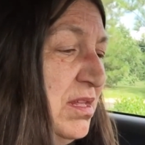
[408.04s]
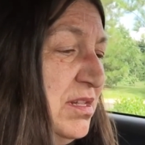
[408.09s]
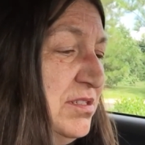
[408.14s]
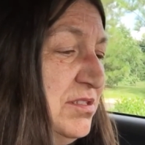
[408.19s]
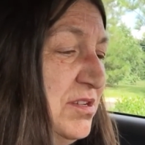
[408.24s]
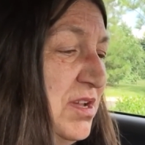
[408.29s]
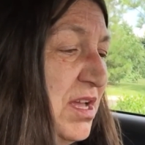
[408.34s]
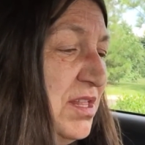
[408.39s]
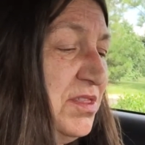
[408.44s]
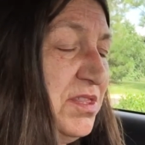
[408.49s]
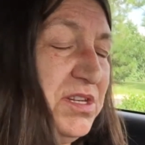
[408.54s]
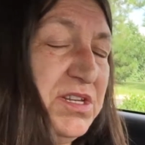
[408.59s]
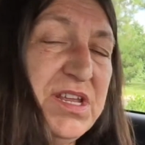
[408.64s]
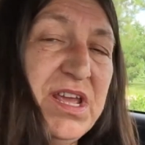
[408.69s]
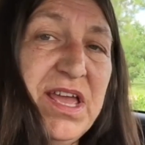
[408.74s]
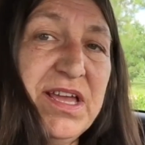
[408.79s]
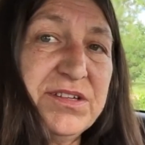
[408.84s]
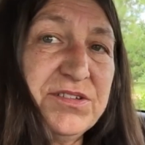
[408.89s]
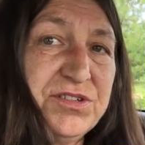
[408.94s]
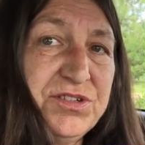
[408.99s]
It's got the
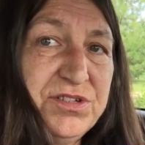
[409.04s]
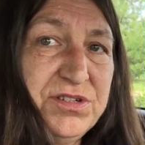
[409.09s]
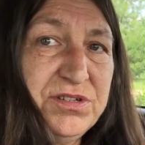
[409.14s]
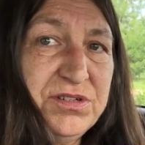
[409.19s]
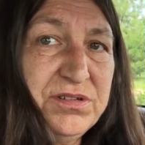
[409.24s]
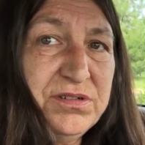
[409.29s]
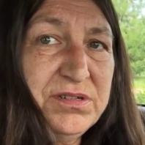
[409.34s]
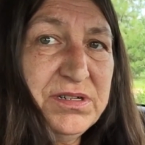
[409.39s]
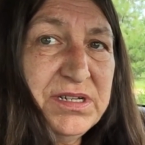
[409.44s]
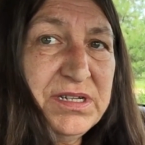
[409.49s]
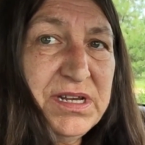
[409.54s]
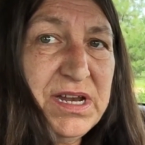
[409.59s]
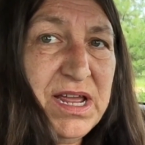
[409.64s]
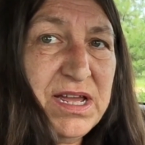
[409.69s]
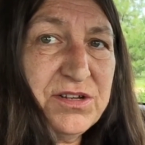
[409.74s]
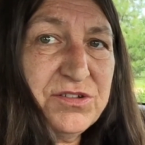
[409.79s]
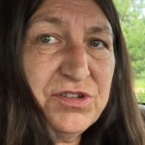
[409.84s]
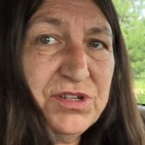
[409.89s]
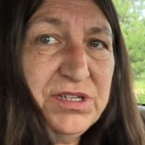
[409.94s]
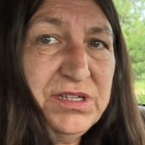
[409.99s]
texture. It
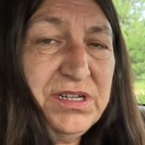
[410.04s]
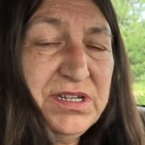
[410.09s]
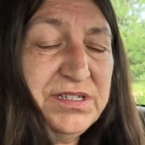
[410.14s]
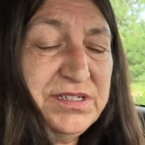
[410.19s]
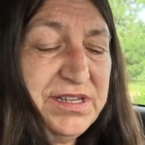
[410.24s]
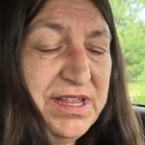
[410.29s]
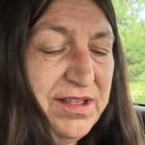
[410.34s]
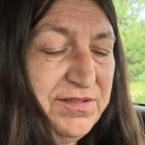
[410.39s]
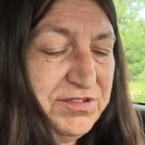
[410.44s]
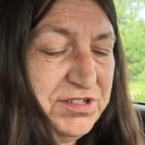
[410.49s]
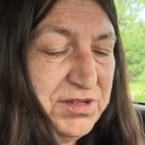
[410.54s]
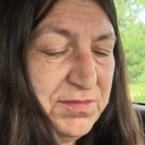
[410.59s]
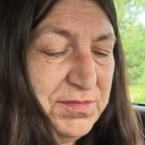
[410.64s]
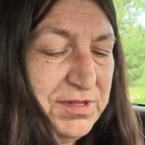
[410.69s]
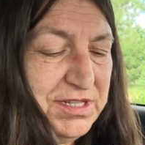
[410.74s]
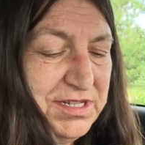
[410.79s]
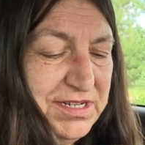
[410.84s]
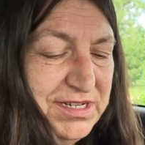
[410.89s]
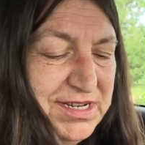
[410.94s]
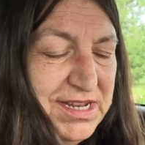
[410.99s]
actually does have some
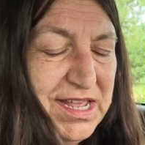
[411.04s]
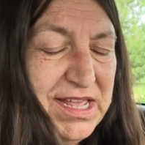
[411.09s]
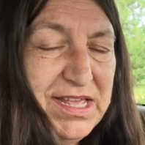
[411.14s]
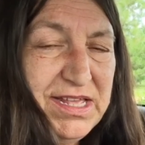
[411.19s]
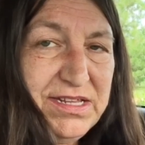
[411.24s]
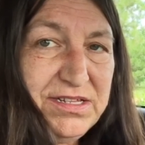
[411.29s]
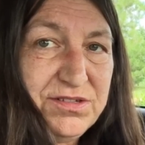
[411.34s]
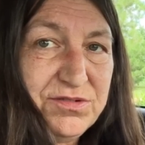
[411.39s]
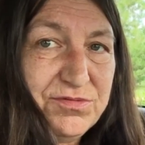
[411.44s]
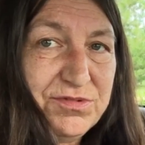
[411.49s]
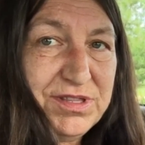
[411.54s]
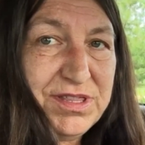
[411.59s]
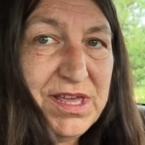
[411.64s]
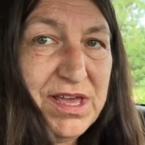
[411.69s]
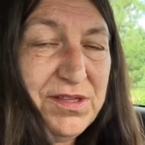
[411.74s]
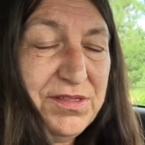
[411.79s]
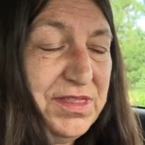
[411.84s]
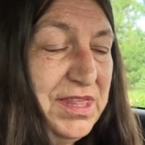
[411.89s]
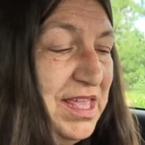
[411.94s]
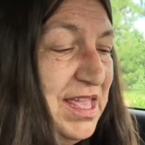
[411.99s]
of the taste
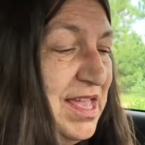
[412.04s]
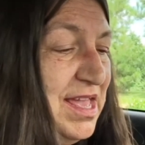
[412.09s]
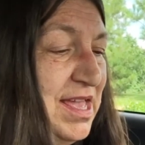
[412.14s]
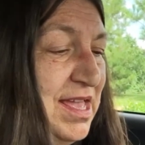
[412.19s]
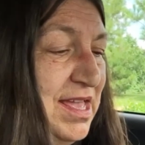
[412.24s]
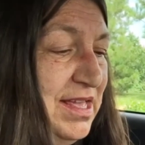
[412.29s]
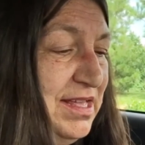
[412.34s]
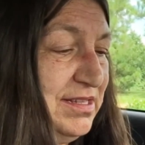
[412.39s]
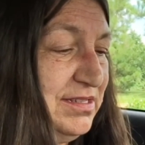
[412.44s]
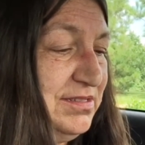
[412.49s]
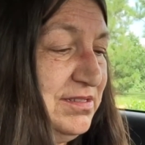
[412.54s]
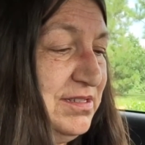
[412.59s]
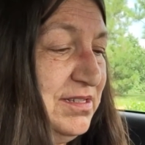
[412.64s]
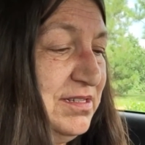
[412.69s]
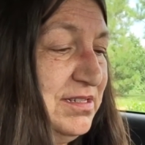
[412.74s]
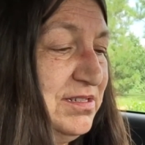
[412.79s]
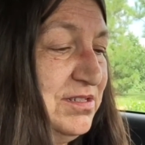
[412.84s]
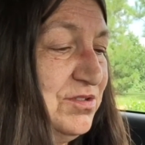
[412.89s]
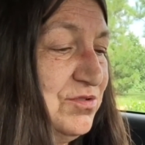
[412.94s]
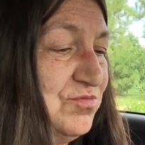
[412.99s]
without the eggs.
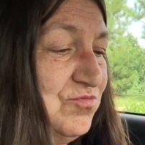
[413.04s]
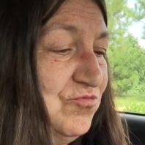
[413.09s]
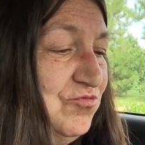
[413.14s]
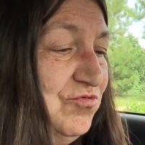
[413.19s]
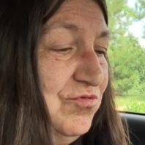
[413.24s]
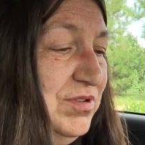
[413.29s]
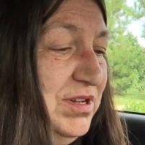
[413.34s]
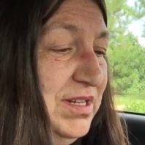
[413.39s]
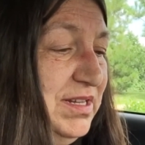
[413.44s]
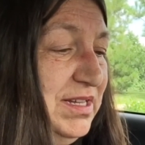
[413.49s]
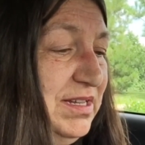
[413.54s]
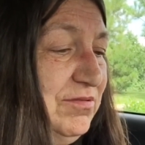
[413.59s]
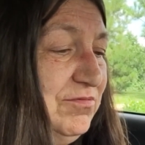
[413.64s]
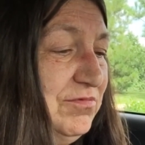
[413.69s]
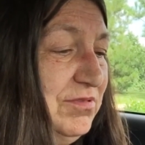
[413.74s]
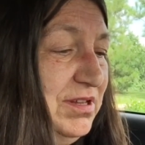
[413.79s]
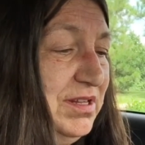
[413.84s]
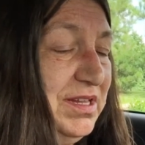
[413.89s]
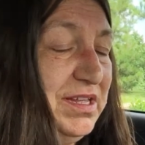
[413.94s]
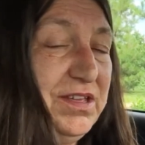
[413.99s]
It's really,
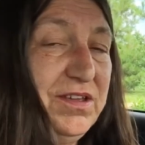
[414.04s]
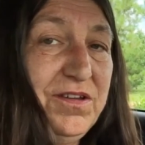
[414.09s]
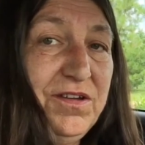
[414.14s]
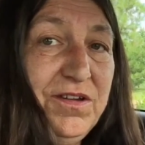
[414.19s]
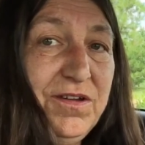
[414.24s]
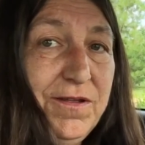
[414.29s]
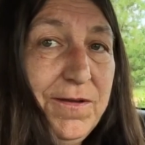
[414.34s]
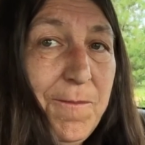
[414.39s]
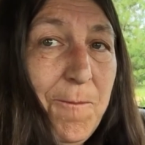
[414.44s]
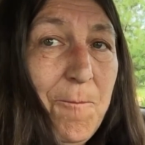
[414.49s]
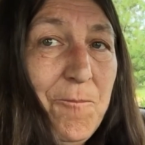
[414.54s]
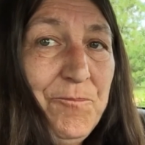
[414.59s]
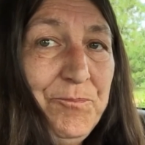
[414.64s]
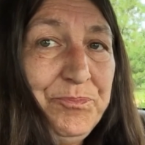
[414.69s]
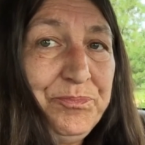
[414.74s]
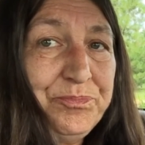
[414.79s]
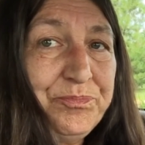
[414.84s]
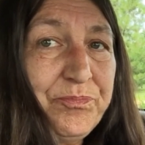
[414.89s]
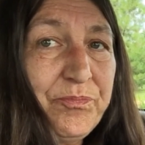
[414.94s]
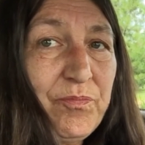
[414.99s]
really good.
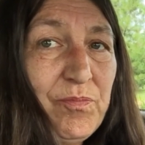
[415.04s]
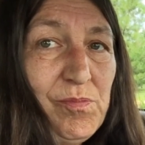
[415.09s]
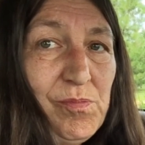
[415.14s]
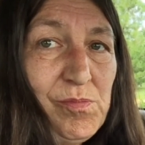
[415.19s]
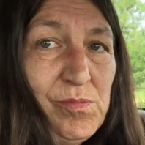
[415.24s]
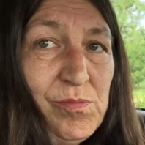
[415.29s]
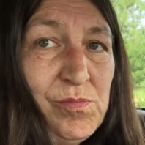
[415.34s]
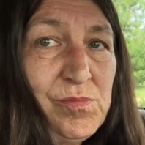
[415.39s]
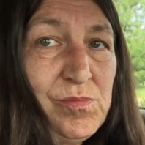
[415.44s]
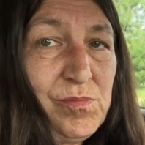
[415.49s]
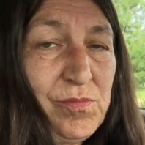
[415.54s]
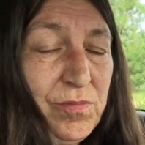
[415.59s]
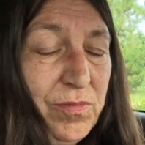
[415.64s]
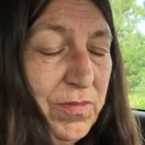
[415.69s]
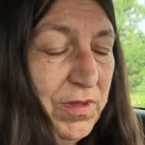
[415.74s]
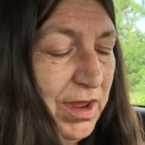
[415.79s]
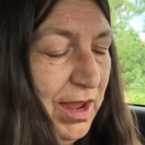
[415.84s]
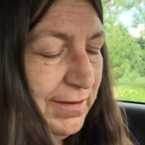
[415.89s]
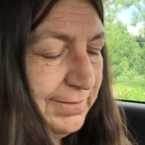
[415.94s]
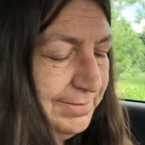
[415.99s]

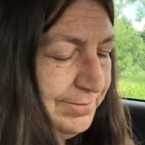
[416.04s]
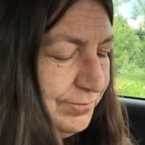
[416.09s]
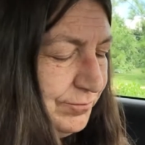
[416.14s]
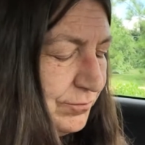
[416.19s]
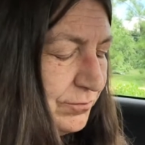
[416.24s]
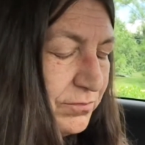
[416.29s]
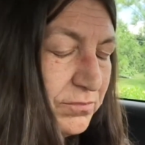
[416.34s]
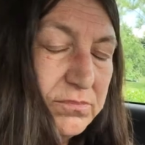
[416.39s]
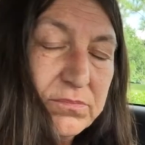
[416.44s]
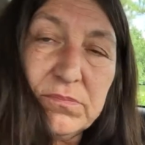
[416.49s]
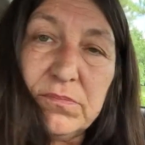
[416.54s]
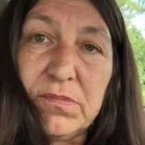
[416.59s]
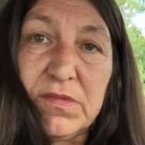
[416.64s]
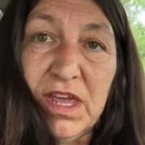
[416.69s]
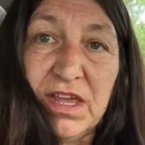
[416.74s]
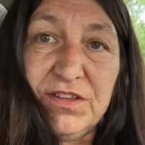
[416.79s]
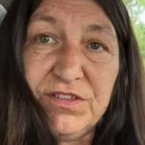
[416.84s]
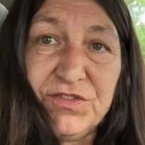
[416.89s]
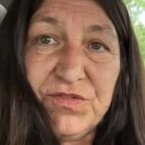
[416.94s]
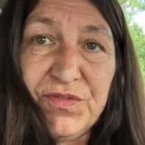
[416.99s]

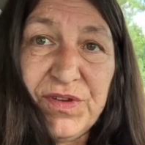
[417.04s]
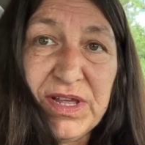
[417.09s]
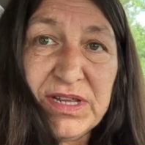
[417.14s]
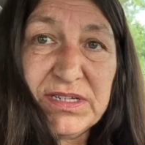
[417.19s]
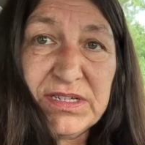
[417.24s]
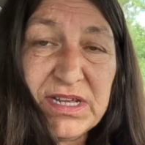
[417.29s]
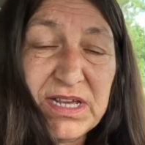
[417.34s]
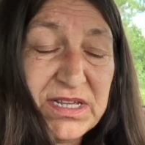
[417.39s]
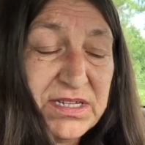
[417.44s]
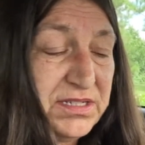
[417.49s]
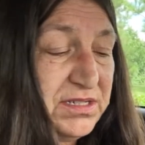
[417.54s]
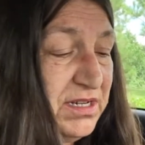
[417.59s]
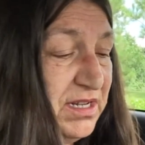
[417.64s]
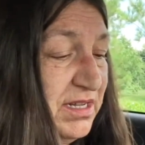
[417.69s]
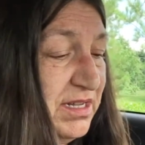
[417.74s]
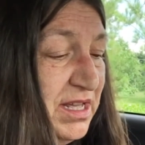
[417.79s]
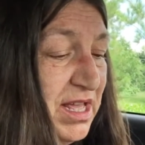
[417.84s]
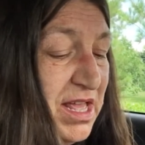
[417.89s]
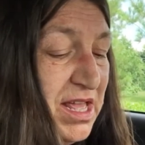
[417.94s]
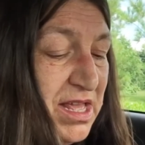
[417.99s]
It's
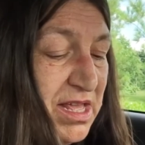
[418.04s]
fantastic.